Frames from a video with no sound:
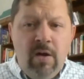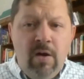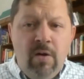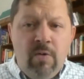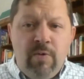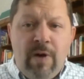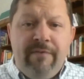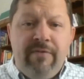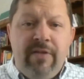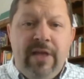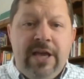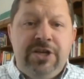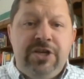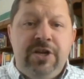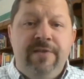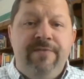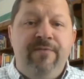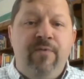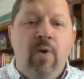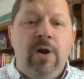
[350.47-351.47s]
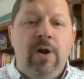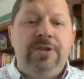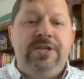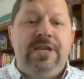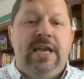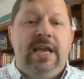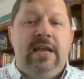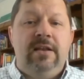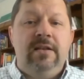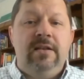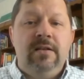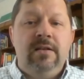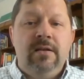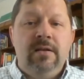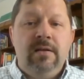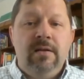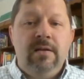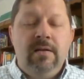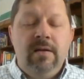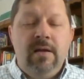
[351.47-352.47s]
Revelation 14,
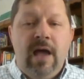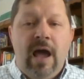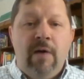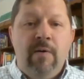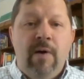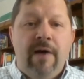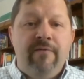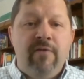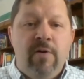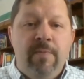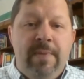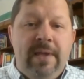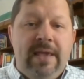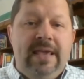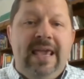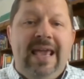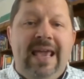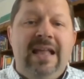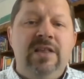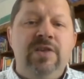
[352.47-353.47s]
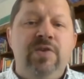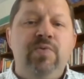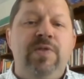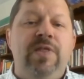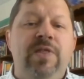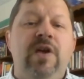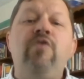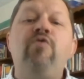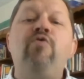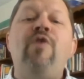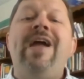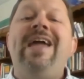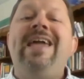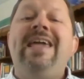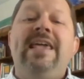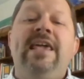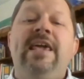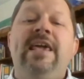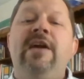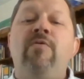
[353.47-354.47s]
however, begins with a great
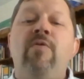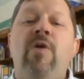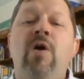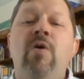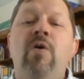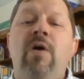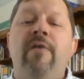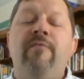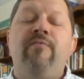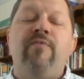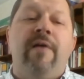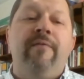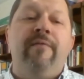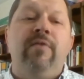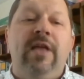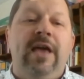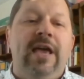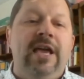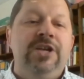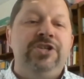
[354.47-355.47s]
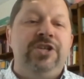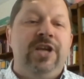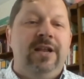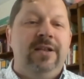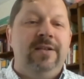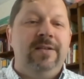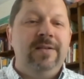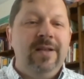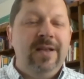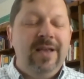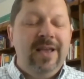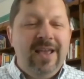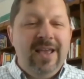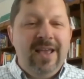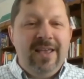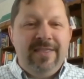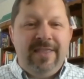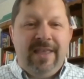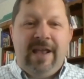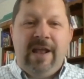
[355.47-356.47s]
hero of Revelation,
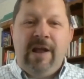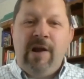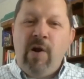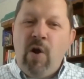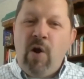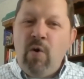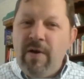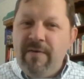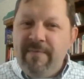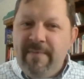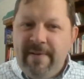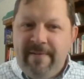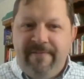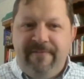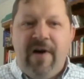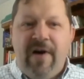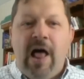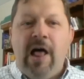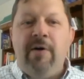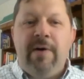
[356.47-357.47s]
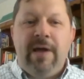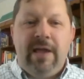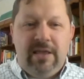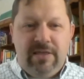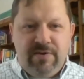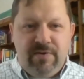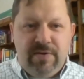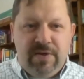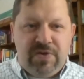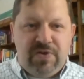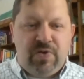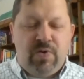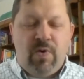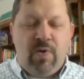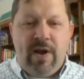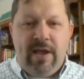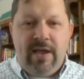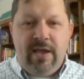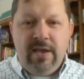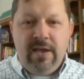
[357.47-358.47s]
the hero we've been following through the
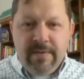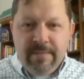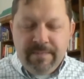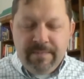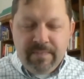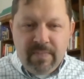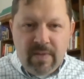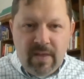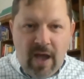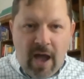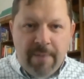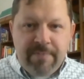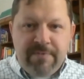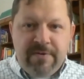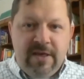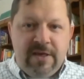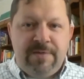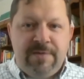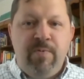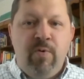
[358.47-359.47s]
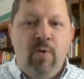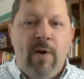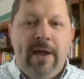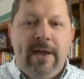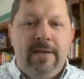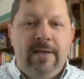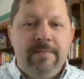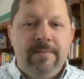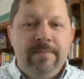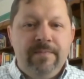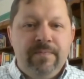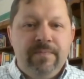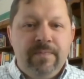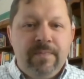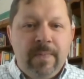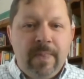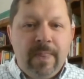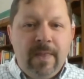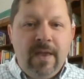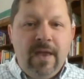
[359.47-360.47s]
story up to this point,
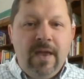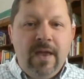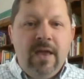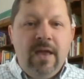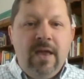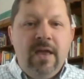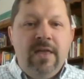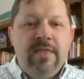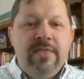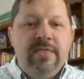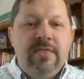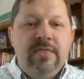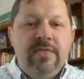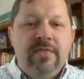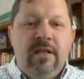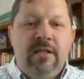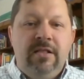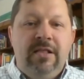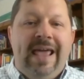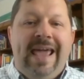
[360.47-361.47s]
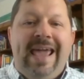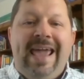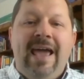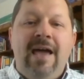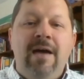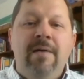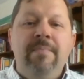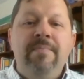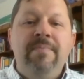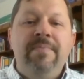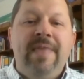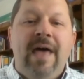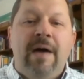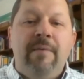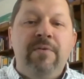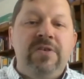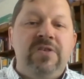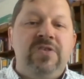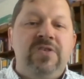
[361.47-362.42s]
the Lamb that was